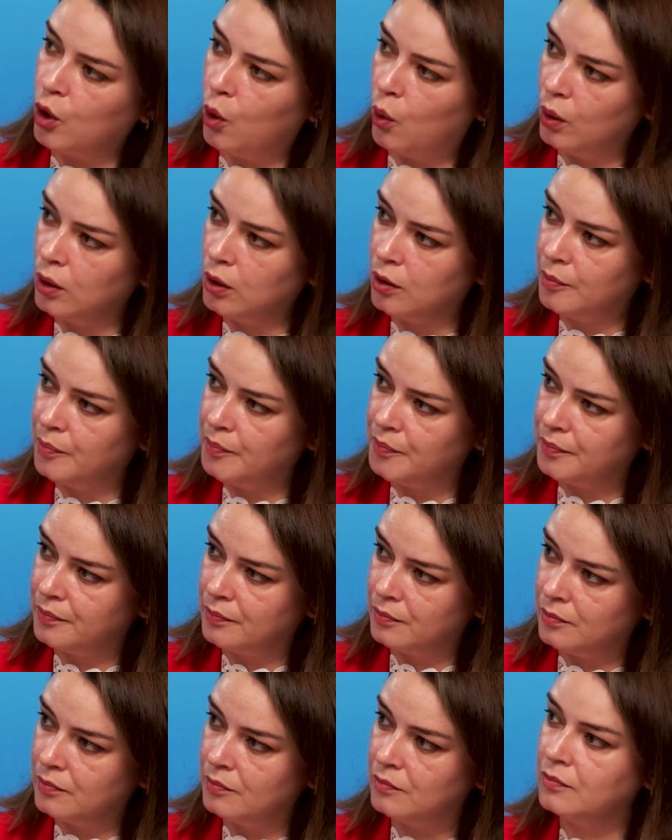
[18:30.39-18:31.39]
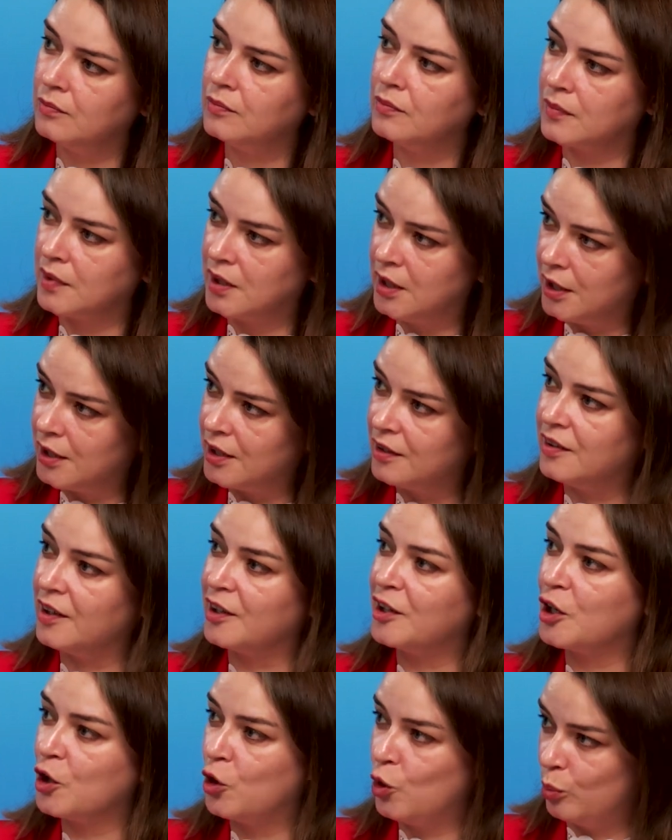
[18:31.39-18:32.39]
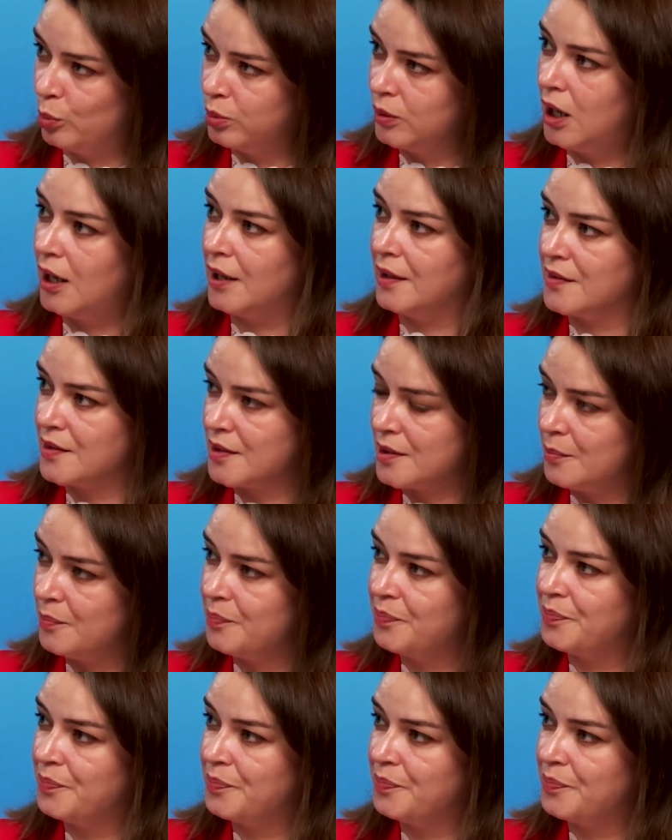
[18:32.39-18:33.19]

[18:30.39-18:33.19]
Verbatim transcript: goal, yeah, compliance.